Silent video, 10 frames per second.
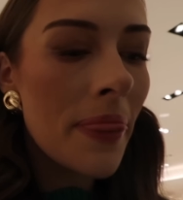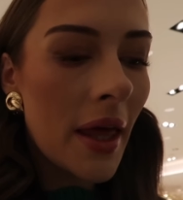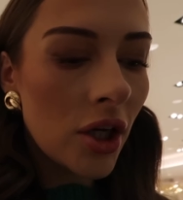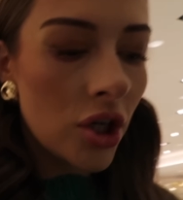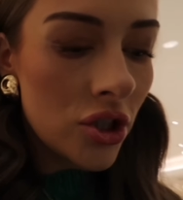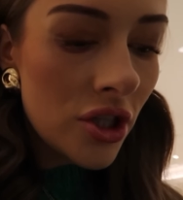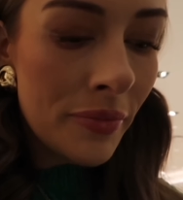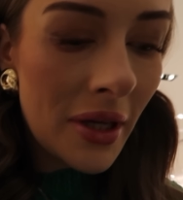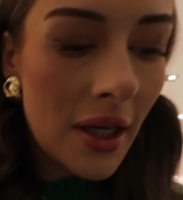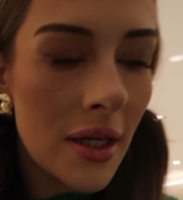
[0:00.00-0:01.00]

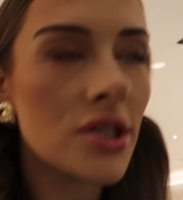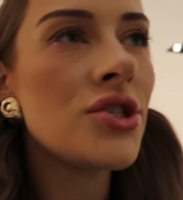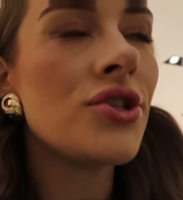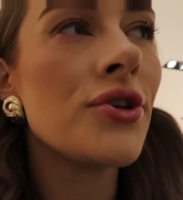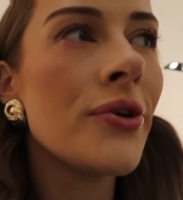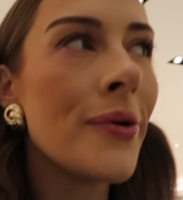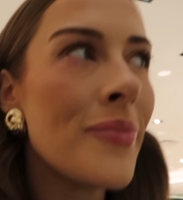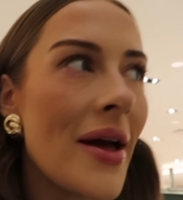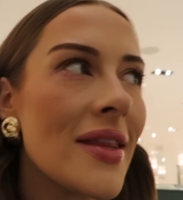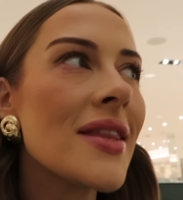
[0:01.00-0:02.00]
encouraging me to
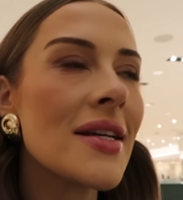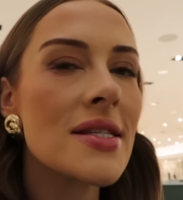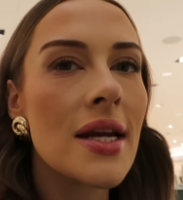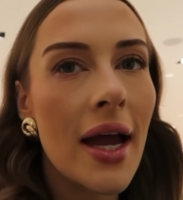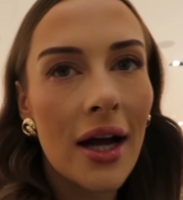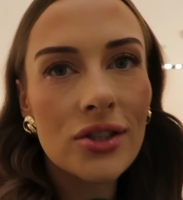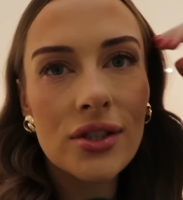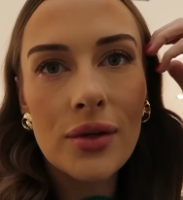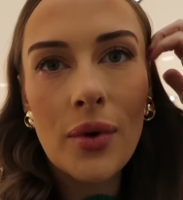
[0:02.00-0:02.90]
buy the things that I actually